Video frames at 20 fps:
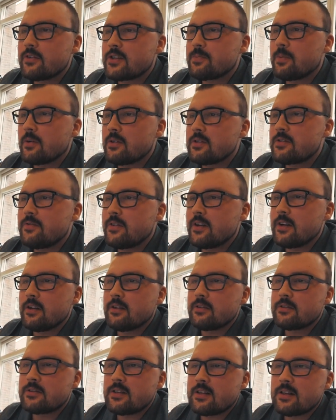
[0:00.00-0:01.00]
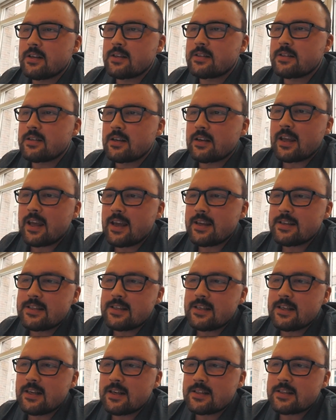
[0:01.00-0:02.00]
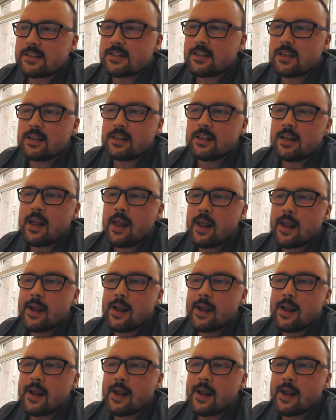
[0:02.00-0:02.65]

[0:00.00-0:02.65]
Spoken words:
response video to this Casey Neistat